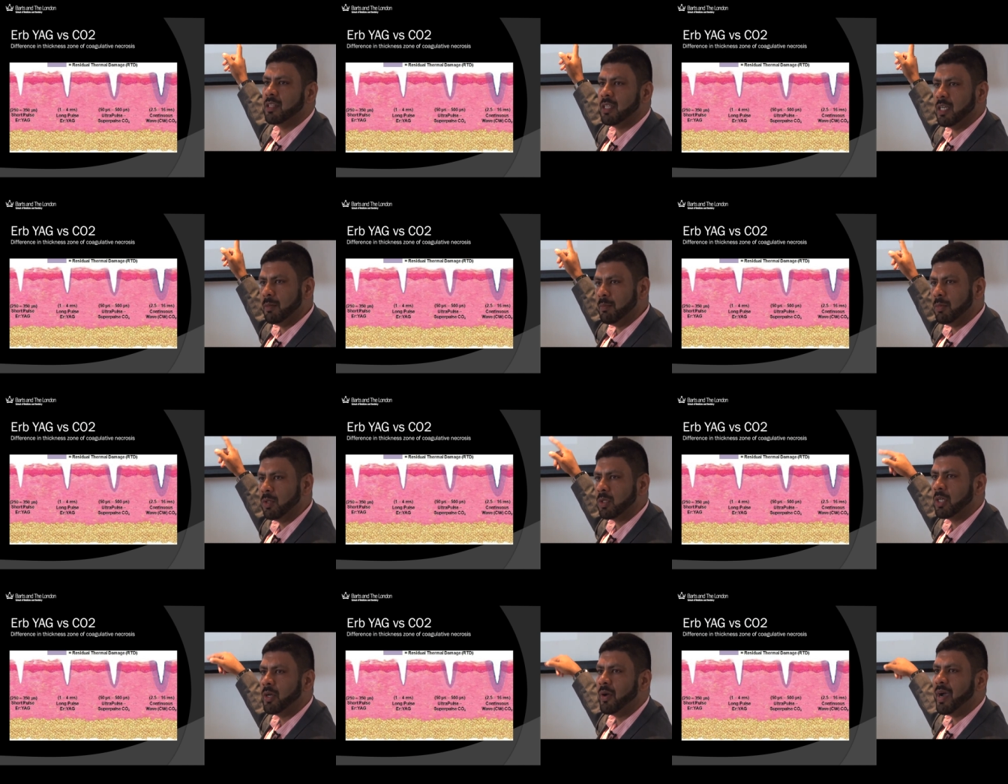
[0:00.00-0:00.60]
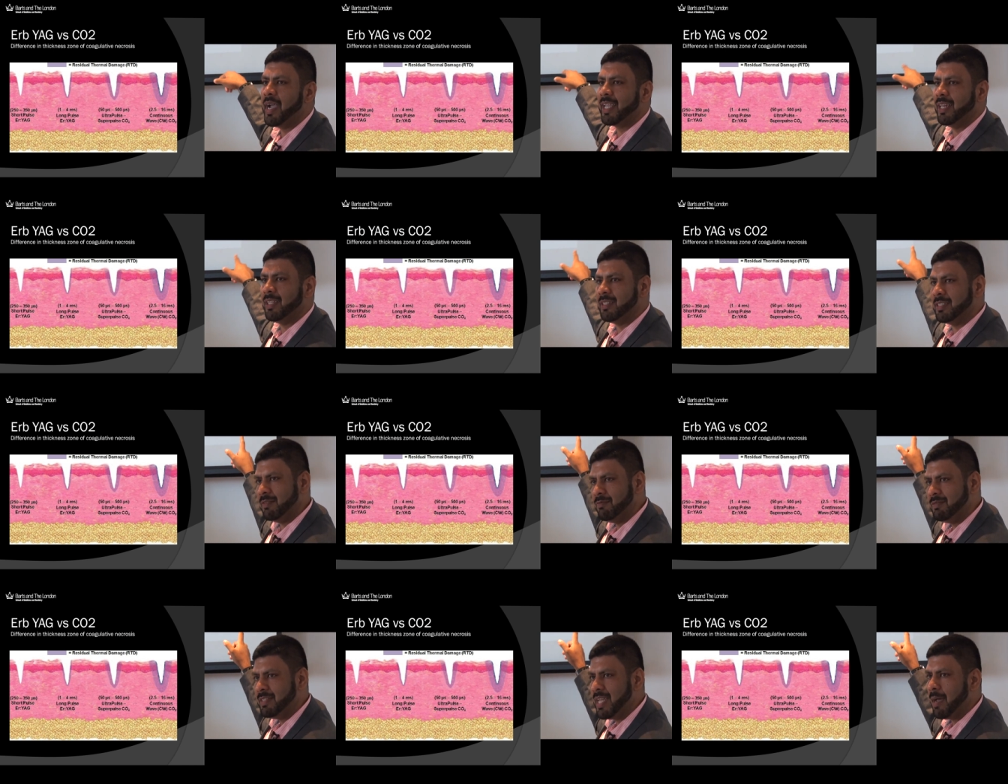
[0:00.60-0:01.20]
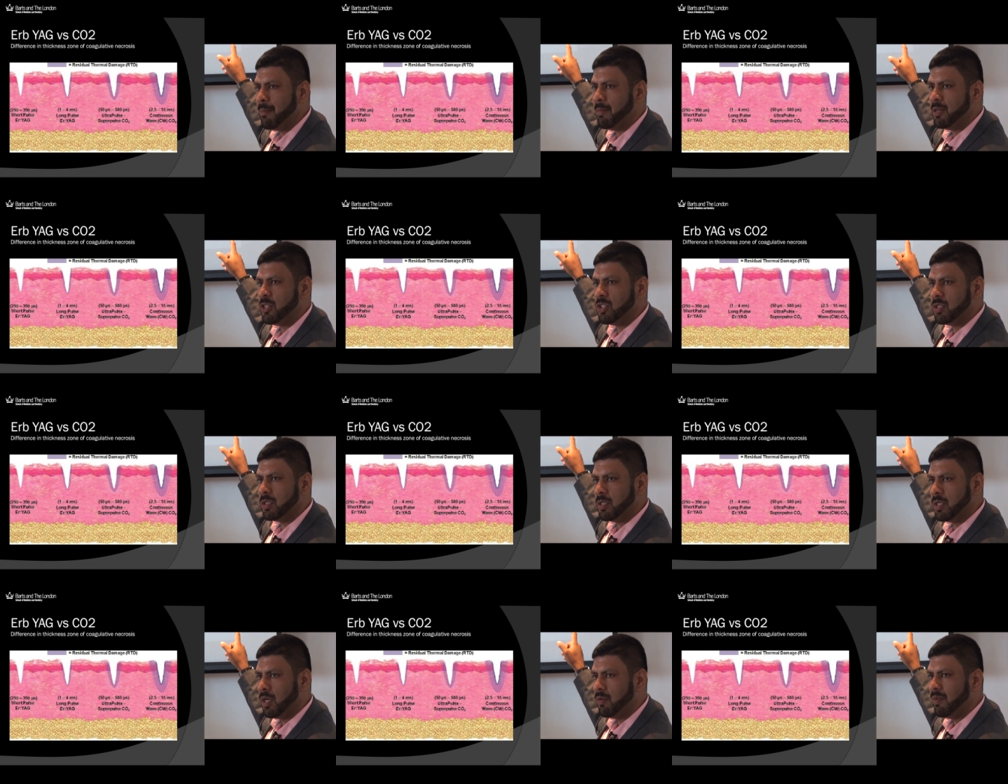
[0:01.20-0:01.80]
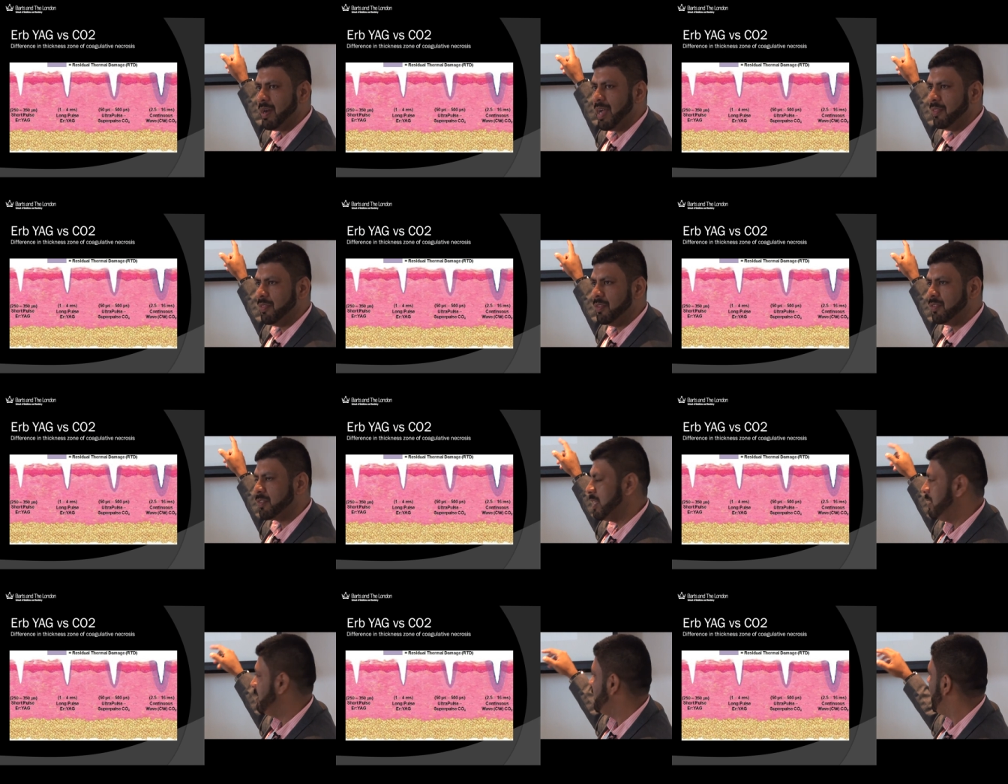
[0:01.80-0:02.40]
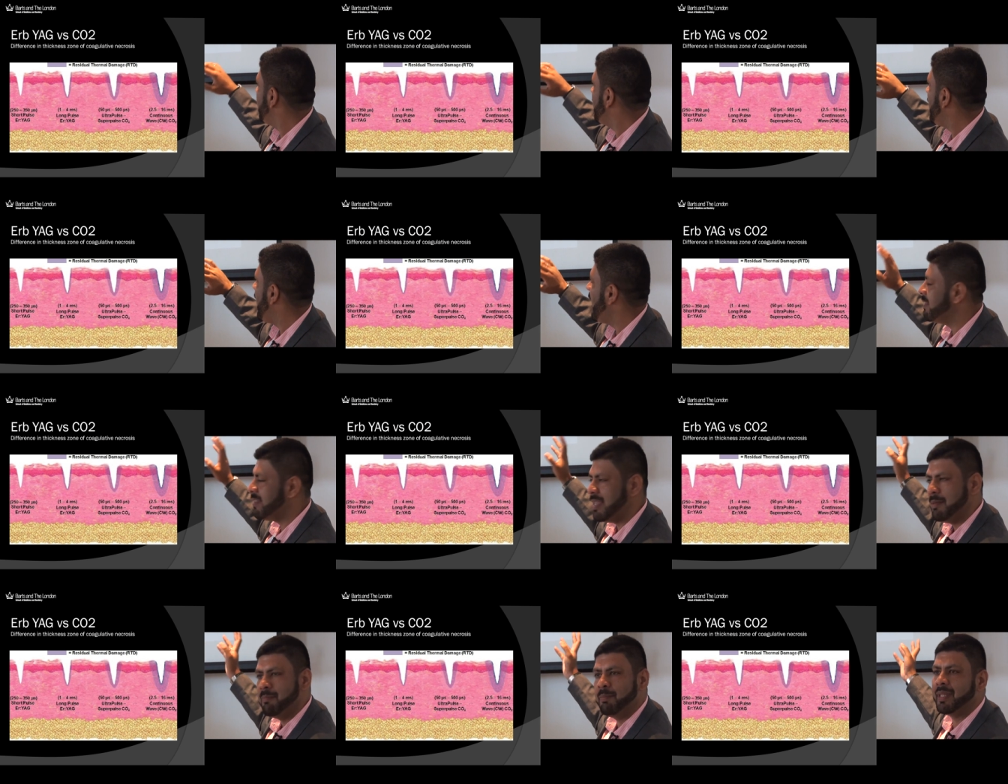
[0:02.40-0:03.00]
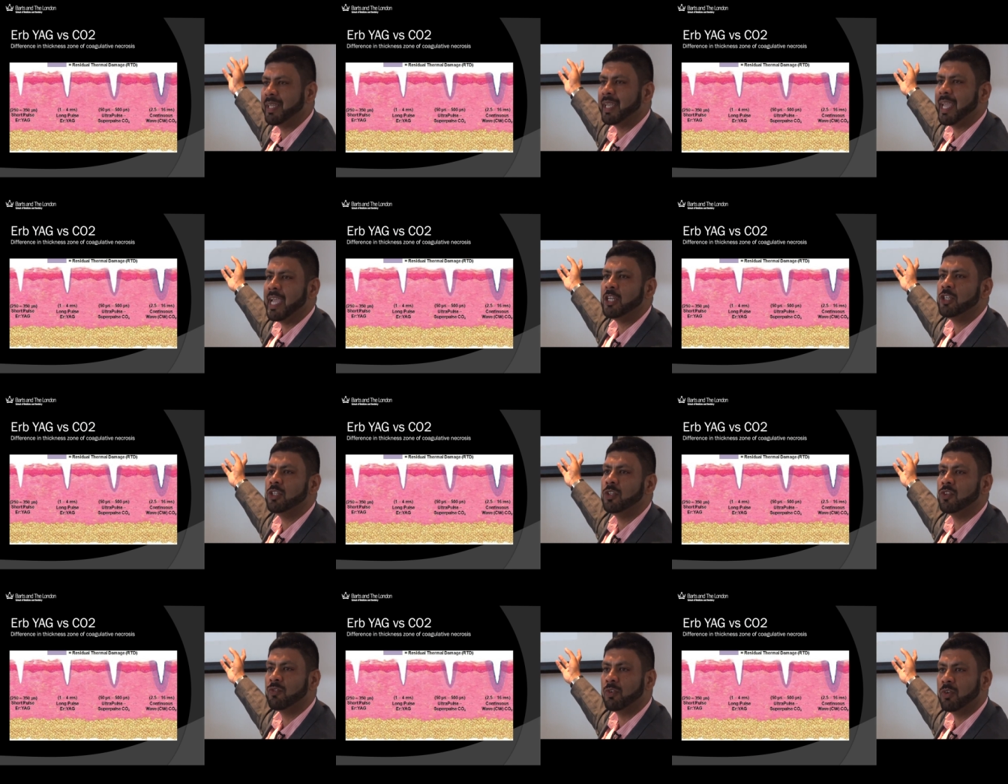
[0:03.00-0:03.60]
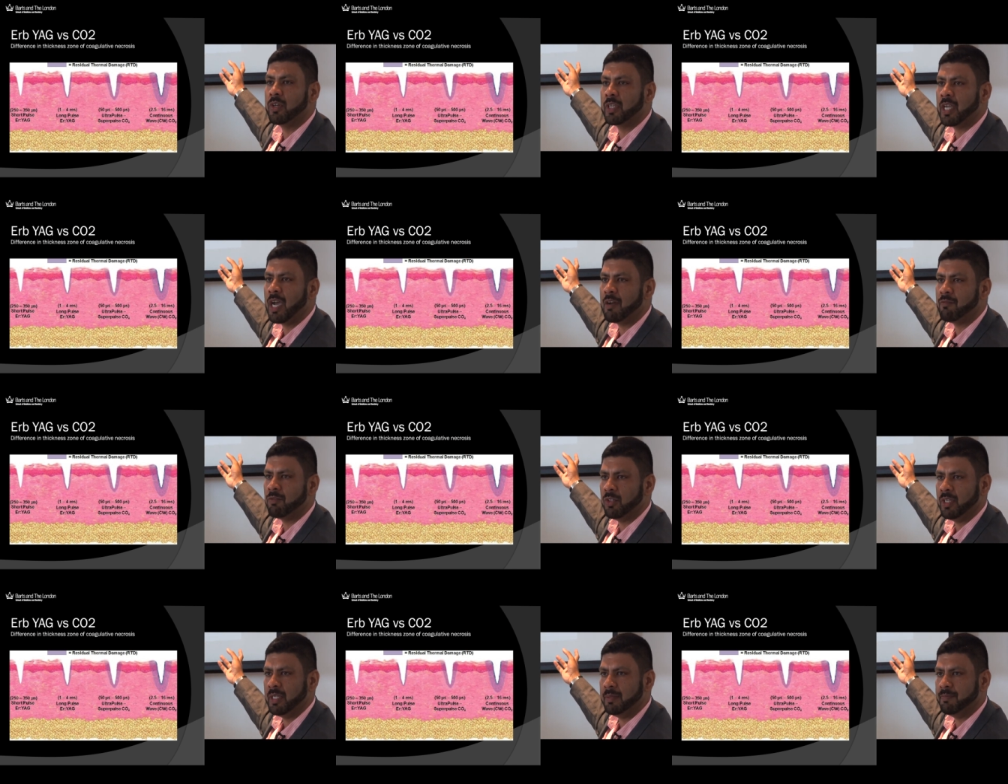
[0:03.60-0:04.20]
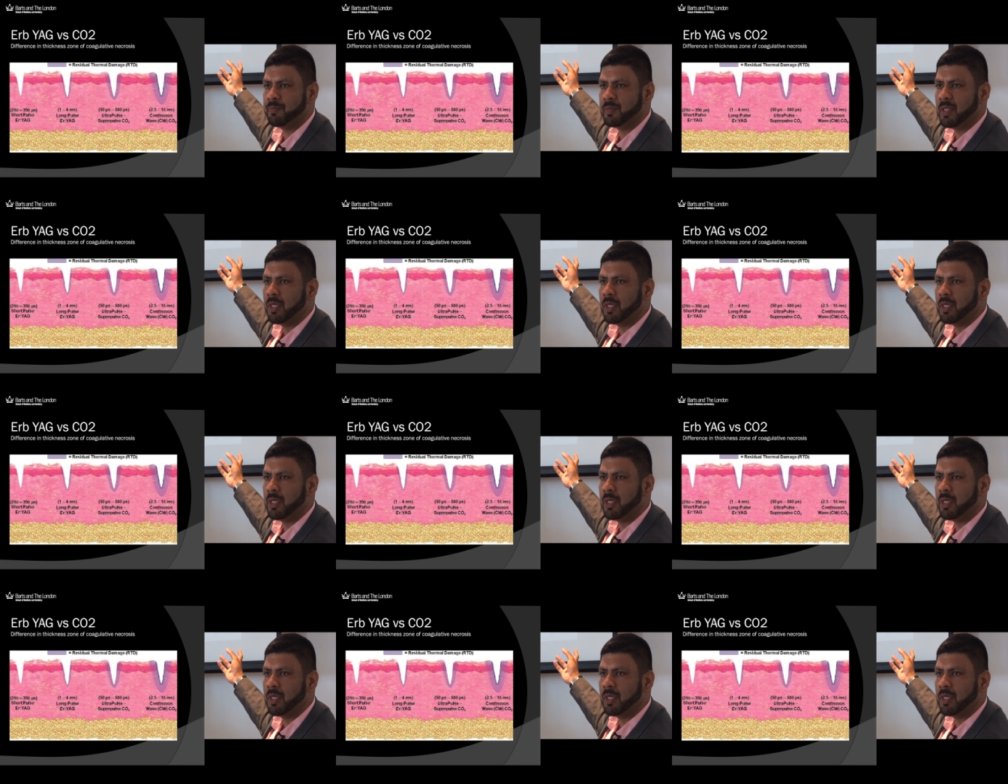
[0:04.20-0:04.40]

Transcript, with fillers: thermal coagulative damage around the skin. That has implications for recovery.